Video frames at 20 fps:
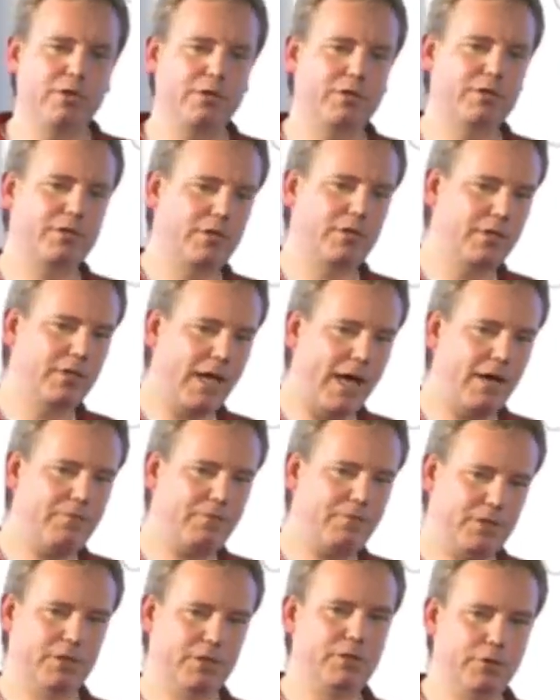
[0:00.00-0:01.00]
So you
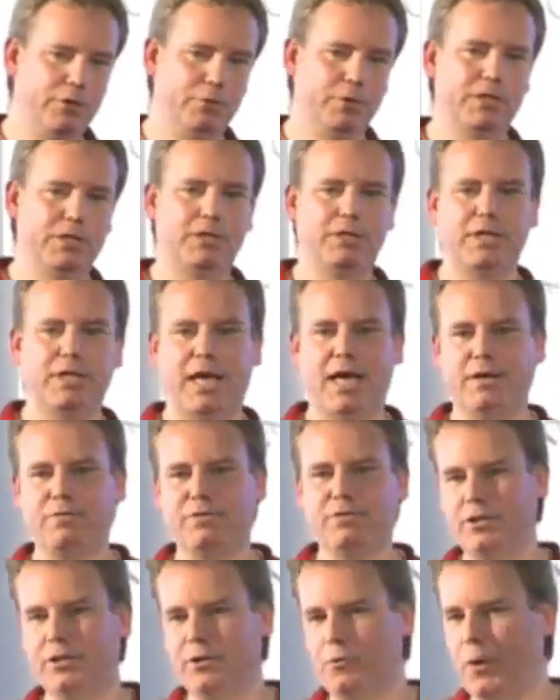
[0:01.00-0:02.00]
have to do it. You
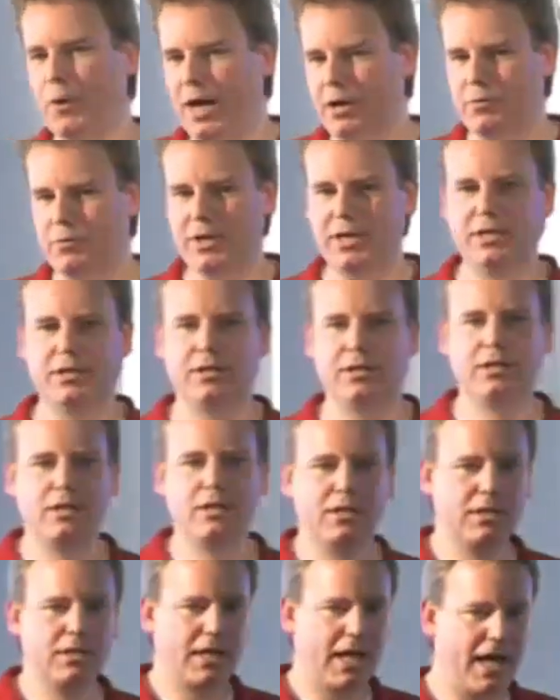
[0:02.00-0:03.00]
have to go out there,
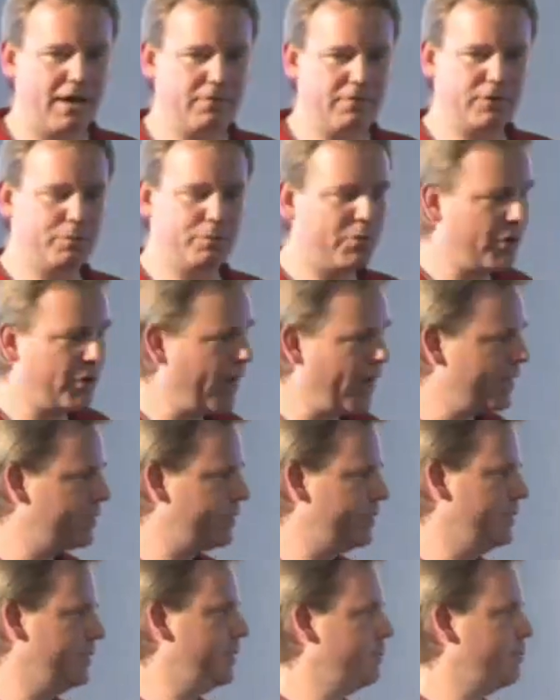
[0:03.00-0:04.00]
have to practice